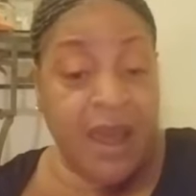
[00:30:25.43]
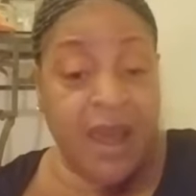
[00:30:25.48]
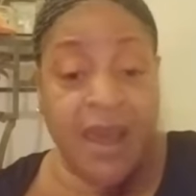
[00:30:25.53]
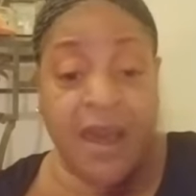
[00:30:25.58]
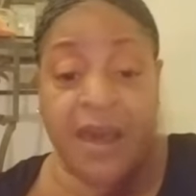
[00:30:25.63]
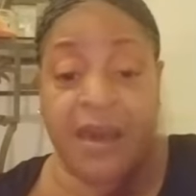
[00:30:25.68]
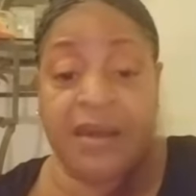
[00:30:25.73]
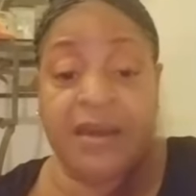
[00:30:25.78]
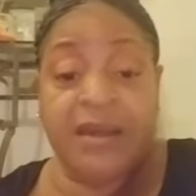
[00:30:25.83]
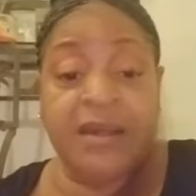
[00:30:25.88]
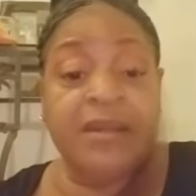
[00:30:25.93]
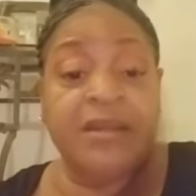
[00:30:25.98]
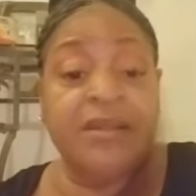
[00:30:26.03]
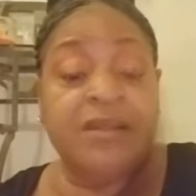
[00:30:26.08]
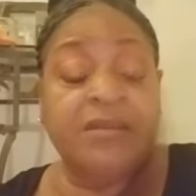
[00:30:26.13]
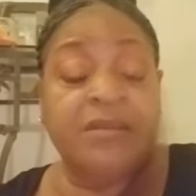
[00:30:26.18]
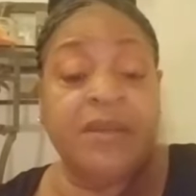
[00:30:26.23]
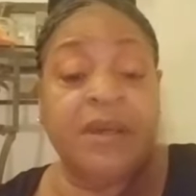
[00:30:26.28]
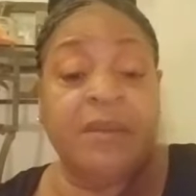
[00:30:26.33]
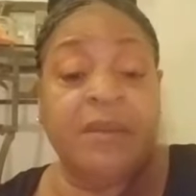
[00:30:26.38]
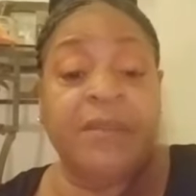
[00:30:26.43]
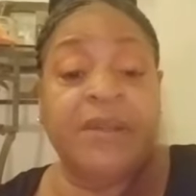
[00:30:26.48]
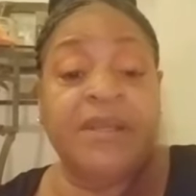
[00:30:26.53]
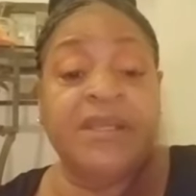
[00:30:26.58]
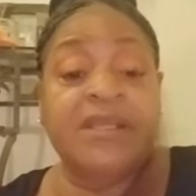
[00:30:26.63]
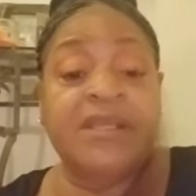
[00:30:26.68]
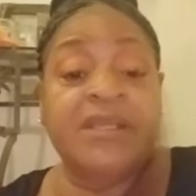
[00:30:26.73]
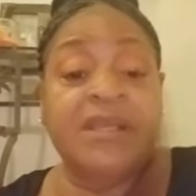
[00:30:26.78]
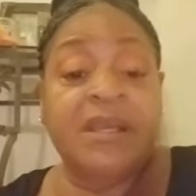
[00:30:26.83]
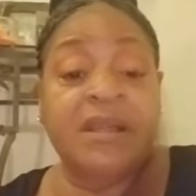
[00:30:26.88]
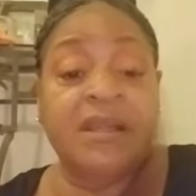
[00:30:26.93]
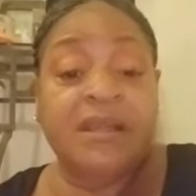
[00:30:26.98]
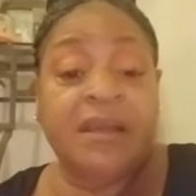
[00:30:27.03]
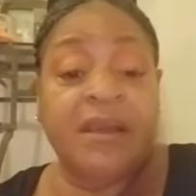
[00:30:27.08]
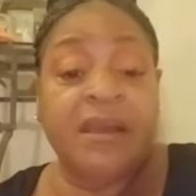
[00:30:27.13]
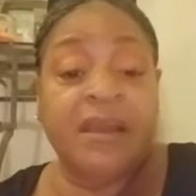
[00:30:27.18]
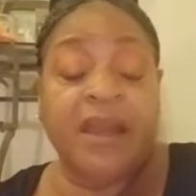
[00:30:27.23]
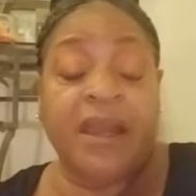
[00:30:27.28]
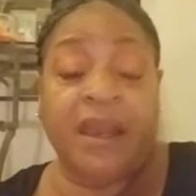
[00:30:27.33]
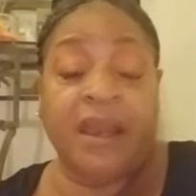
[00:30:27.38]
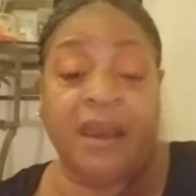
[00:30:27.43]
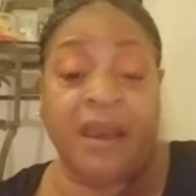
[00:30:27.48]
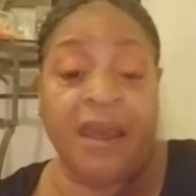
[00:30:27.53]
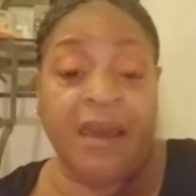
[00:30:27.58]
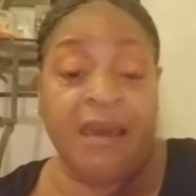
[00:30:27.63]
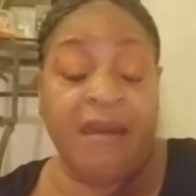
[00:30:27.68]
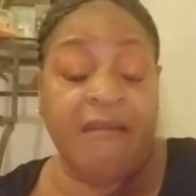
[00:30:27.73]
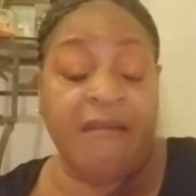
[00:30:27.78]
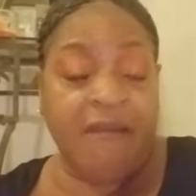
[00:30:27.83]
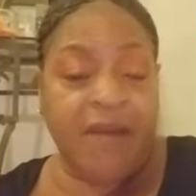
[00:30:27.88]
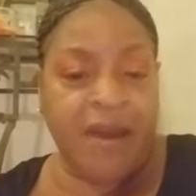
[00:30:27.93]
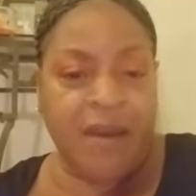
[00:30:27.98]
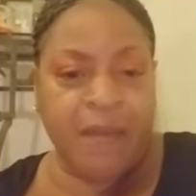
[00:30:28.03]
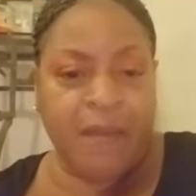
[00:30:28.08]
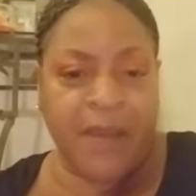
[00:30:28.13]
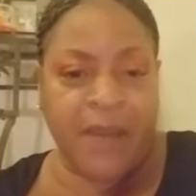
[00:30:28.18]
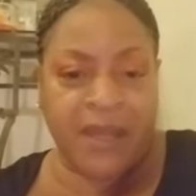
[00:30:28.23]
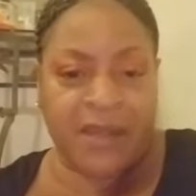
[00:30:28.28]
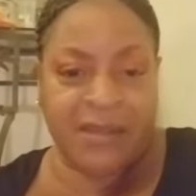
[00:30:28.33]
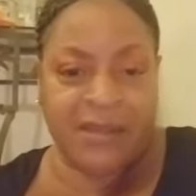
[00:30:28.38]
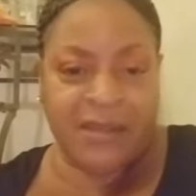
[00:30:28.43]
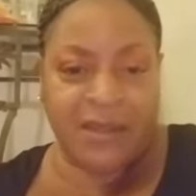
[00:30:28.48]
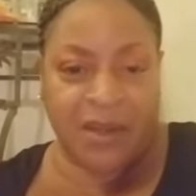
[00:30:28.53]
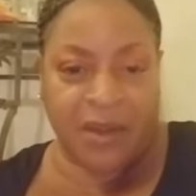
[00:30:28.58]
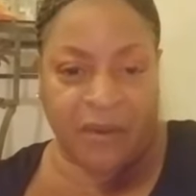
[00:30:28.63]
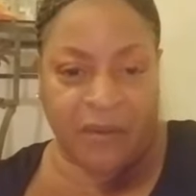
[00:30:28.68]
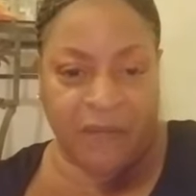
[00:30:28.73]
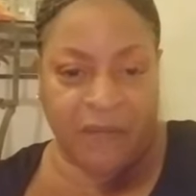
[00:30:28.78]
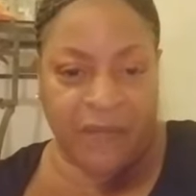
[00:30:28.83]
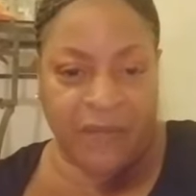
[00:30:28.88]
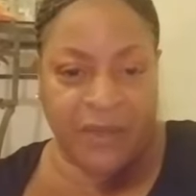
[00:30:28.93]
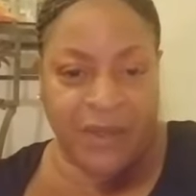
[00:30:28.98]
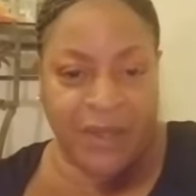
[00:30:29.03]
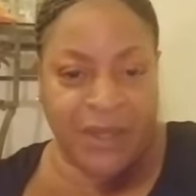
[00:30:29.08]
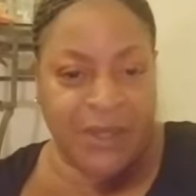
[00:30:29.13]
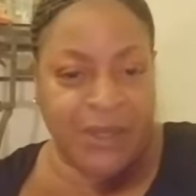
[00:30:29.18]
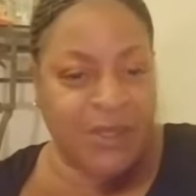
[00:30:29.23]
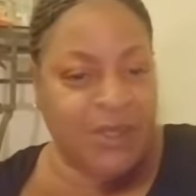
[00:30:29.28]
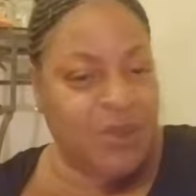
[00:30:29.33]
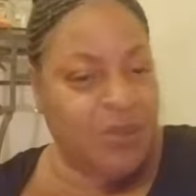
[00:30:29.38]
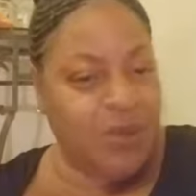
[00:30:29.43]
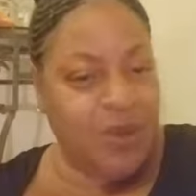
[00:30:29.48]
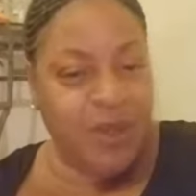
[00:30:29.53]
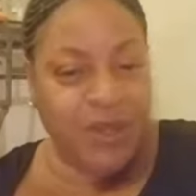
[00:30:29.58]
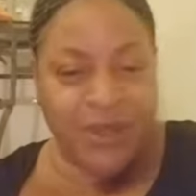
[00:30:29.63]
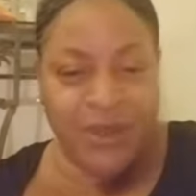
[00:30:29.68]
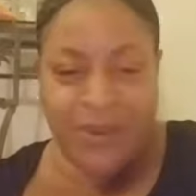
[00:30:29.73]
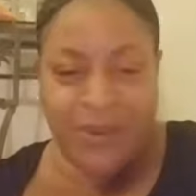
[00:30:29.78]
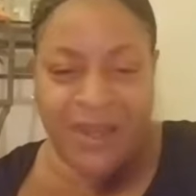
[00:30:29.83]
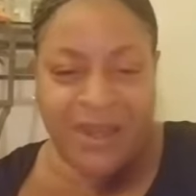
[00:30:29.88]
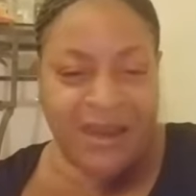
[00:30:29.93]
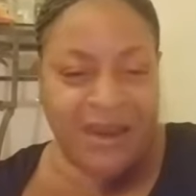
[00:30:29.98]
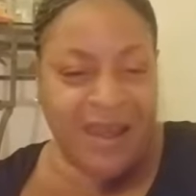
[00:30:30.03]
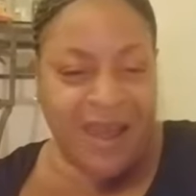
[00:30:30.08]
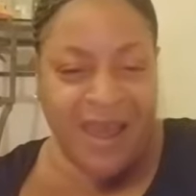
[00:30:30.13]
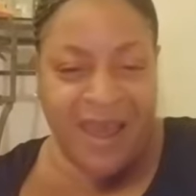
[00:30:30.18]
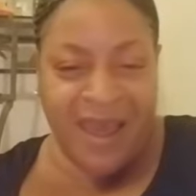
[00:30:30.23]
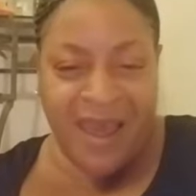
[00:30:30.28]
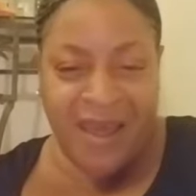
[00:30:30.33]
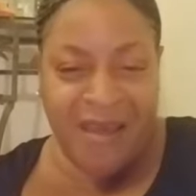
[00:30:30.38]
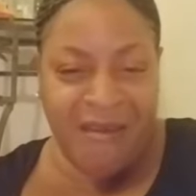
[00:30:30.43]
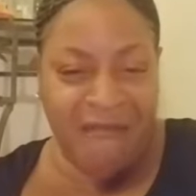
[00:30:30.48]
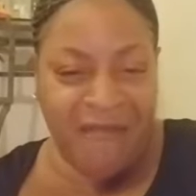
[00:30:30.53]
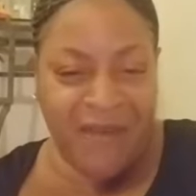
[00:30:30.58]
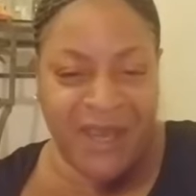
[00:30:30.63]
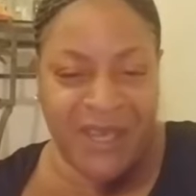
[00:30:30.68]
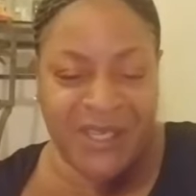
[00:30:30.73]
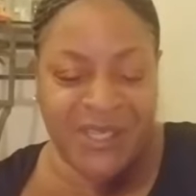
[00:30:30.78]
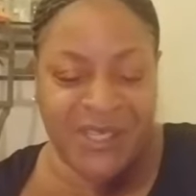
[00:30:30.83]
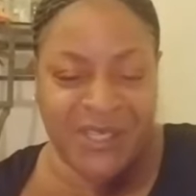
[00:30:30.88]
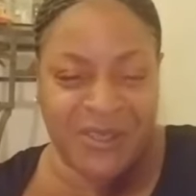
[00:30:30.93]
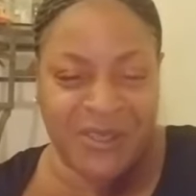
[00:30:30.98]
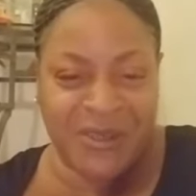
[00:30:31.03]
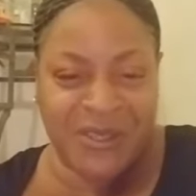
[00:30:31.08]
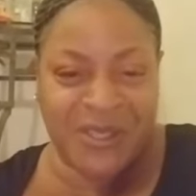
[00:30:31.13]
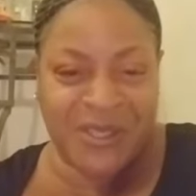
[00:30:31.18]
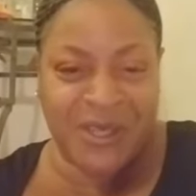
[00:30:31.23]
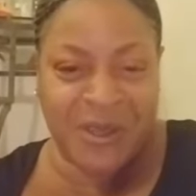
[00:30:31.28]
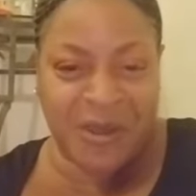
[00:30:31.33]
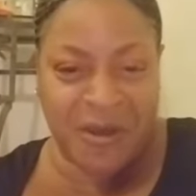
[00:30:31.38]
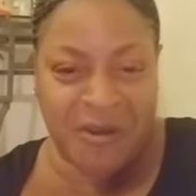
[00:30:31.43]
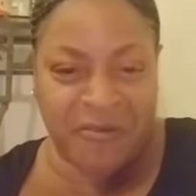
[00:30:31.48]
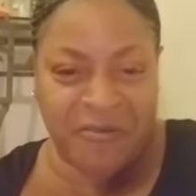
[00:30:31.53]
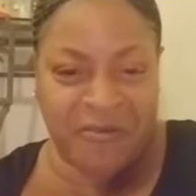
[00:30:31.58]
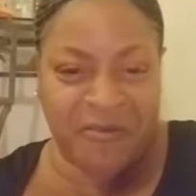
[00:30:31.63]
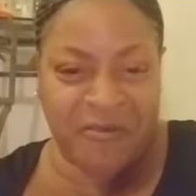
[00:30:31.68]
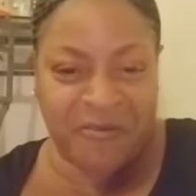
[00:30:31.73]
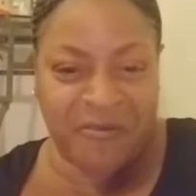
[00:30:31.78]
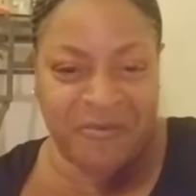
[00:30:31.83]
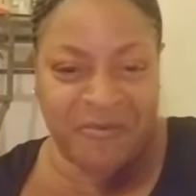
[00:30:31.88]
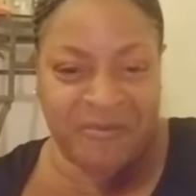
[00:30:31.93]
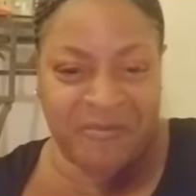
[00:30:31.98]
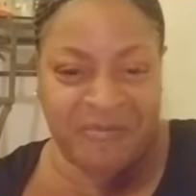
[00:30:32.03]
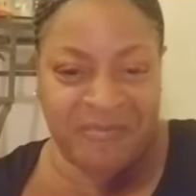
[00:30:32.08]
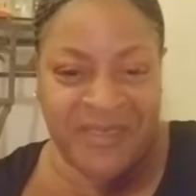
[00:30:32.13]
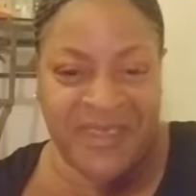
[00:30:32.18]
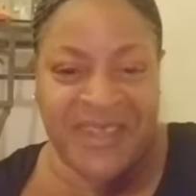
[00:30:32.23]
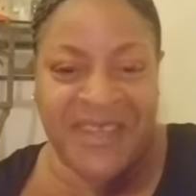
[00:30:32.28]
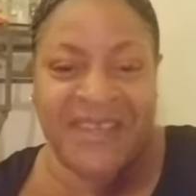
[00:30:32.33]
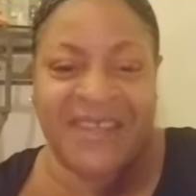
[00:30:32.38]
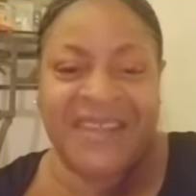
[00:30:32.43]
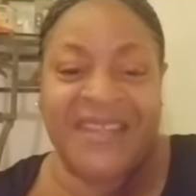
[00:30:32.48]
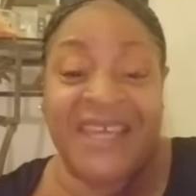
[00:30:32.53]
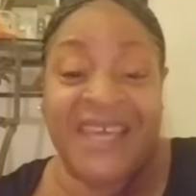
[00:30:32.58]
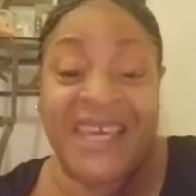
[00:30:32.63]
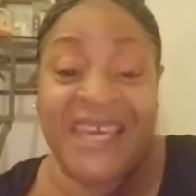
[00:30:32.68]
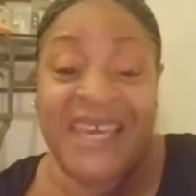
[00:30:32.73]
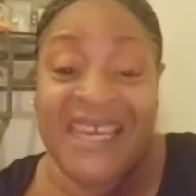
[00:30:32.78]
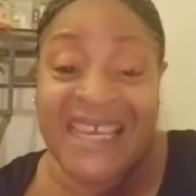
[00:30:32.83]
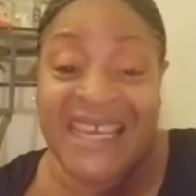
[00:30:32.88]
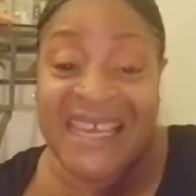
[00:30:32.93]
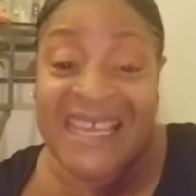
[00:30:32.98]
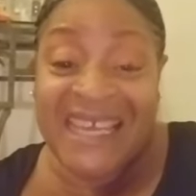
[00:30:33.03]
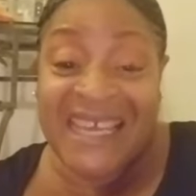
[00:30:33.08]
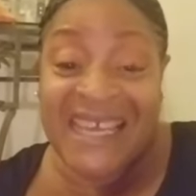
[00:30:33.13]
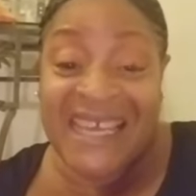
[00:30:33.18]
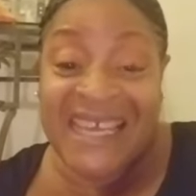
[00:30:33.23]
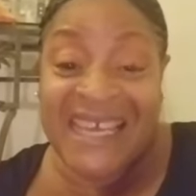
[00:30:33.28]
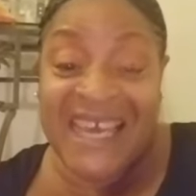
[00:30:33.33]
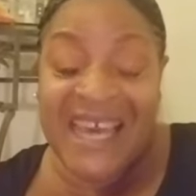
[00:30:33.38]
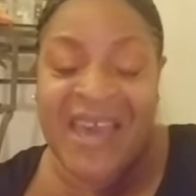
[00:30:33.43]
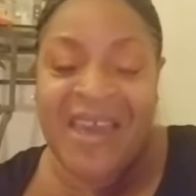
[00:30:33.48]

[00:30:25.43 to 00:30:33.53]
I couldn't do nothing but sit there and laugh at myself. So when you can laugh at yourself, the healing